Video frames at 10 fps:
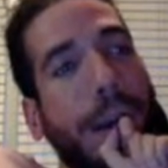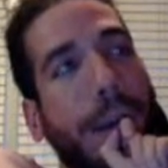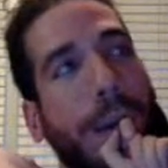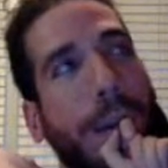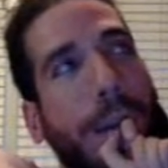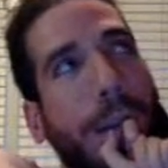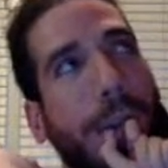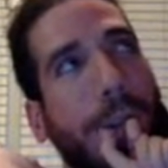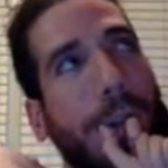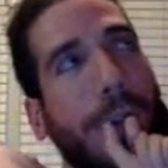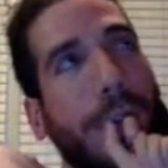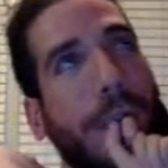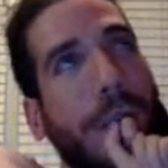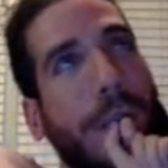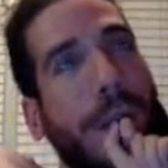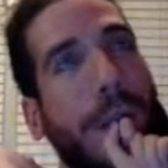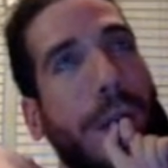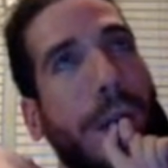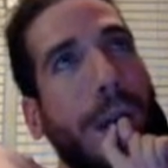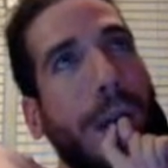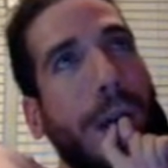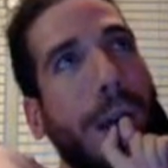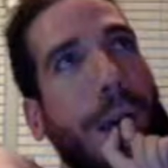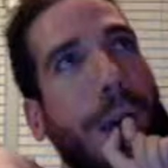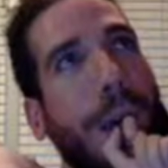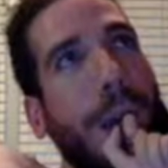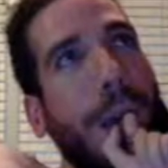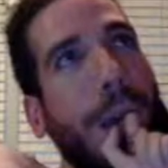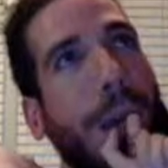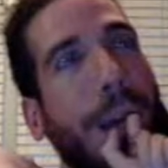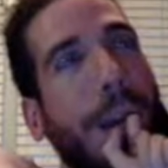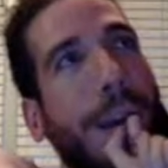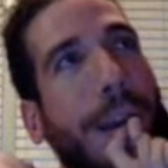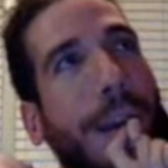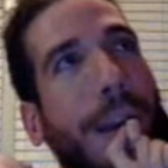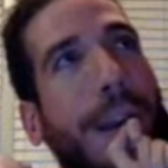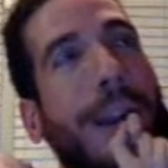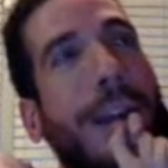This person isn't speaking.